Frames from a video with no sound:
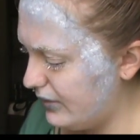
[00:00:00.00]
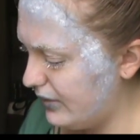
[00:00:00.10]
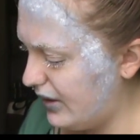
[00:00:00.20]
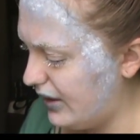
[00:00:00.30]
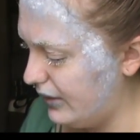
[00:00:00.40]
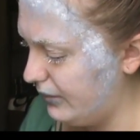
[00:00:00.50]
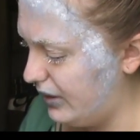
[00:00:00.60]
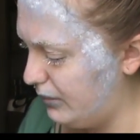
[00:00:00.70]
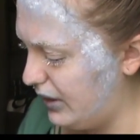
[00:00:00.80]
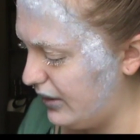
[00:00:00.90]

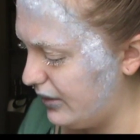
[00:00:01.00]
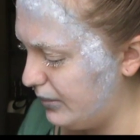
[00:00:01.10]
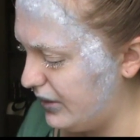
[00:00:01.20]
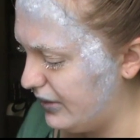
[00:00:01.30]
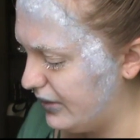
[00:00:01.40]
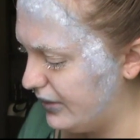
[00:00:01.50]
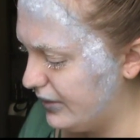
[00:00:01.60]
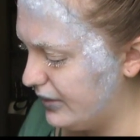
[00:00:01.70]
Halloween makeup here.